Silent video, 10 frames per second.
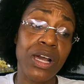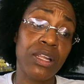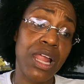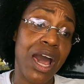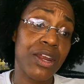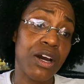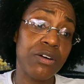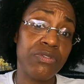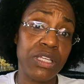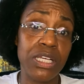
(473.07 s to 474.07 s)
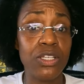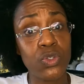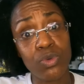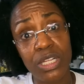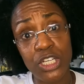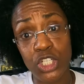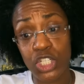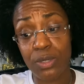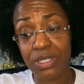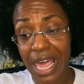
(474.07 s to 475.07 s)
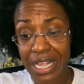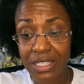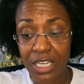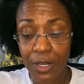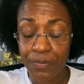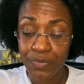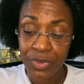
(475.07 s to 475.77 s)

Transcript: a lot of these relationships ended.